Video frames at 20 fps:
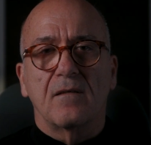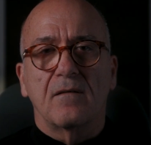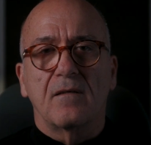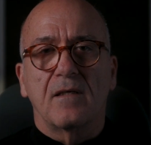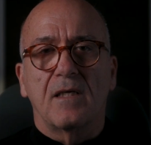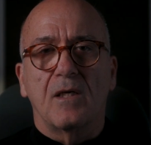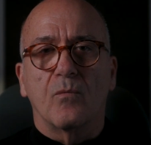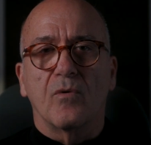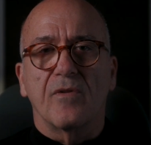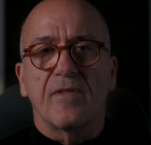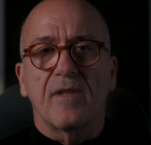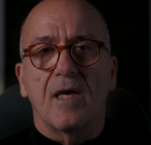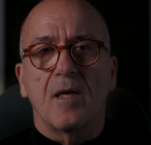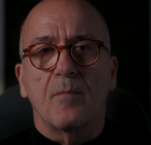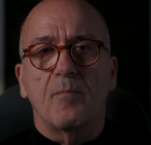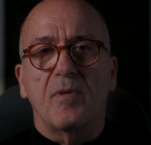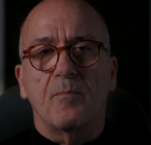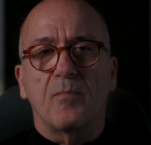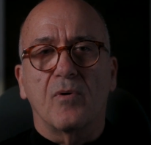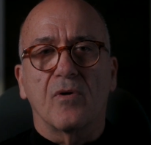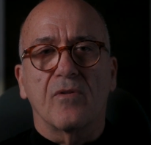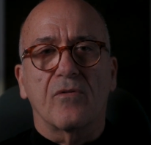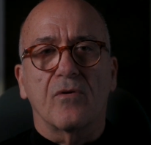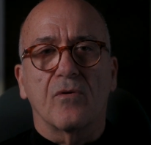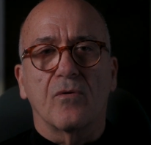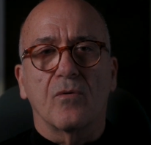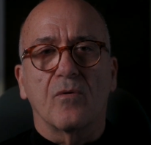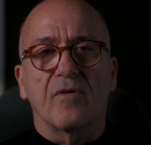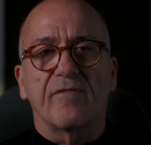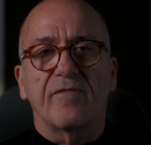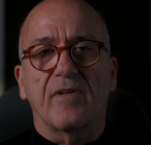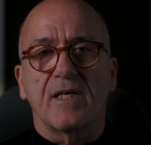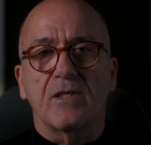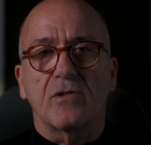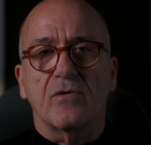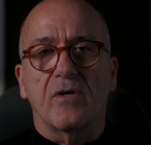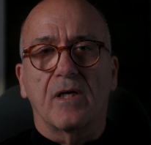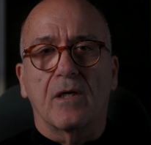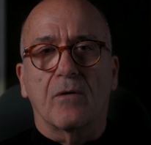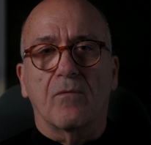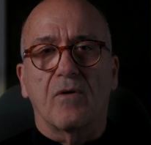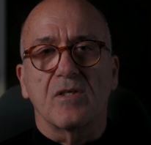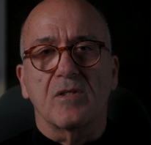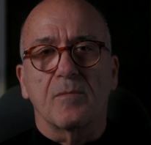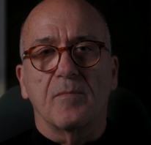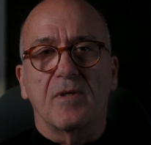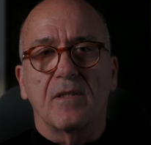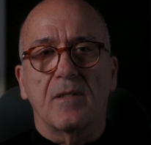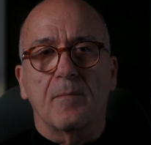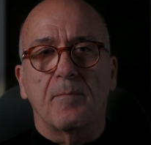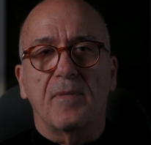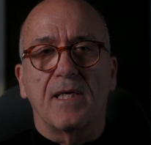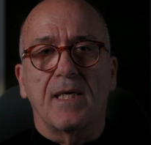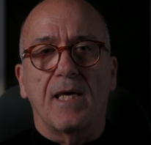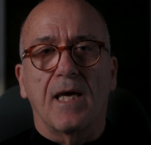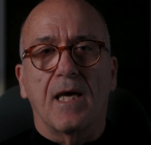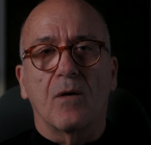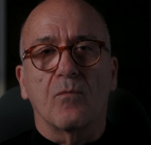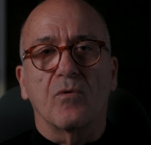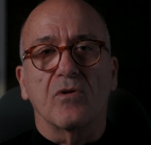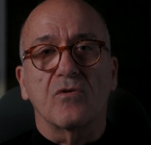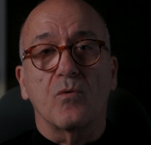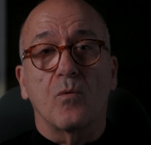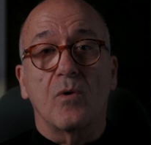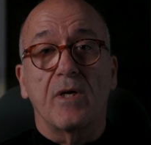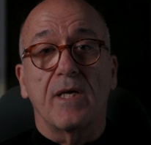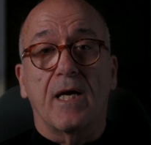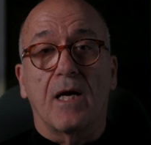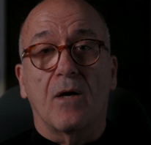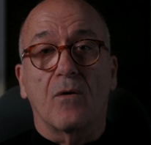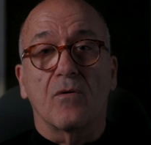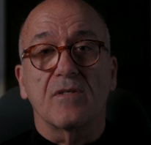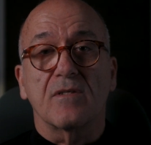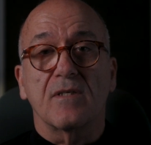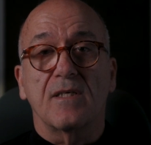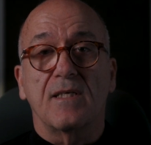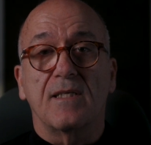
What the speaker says: He would then be put through a flight training regimen that began with 20 hours in